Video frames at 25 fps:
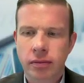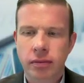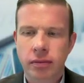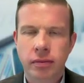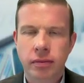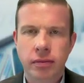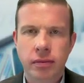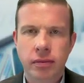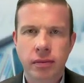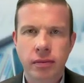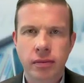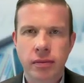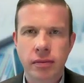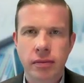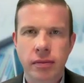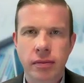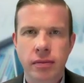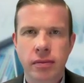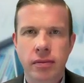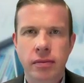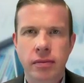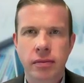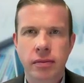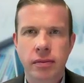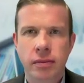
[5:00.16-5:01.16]

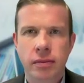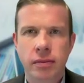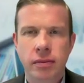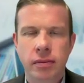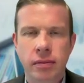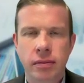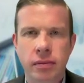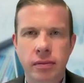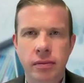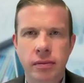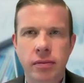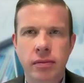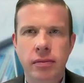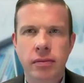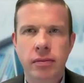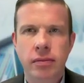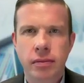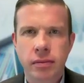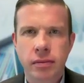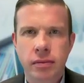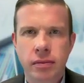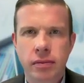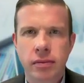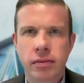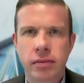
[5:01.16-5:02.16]

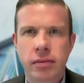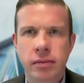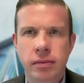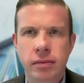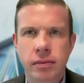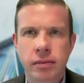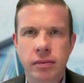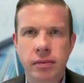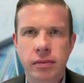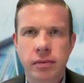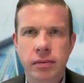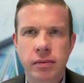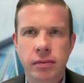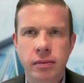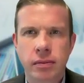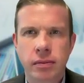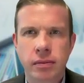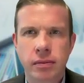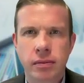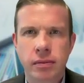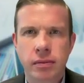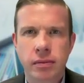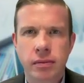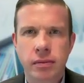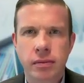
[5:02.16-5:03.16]

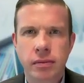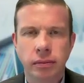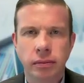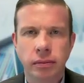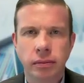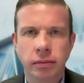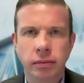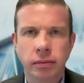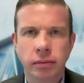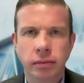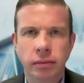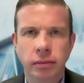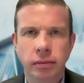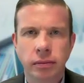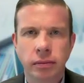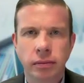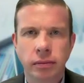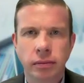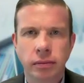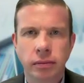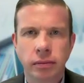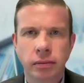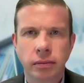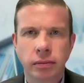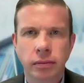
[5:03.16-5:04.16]

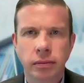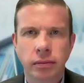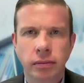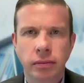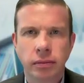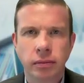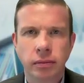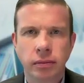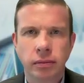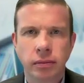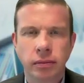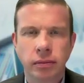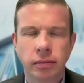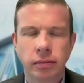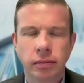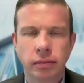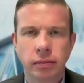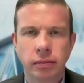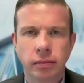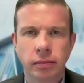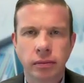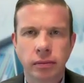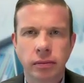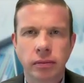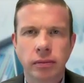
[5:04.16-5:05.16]

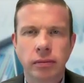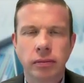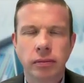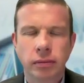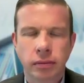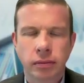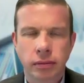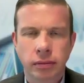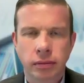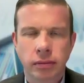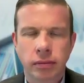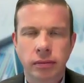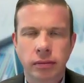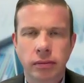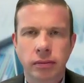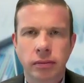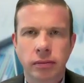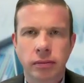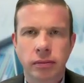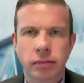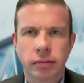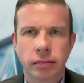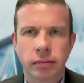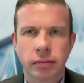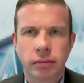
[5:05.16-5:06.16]

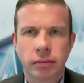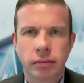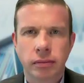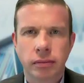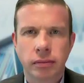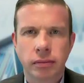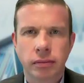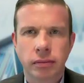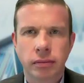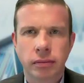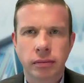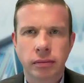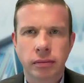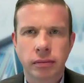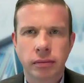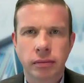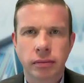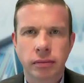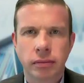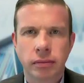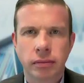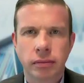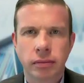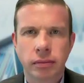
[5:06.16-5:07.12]
This person isn't speaking.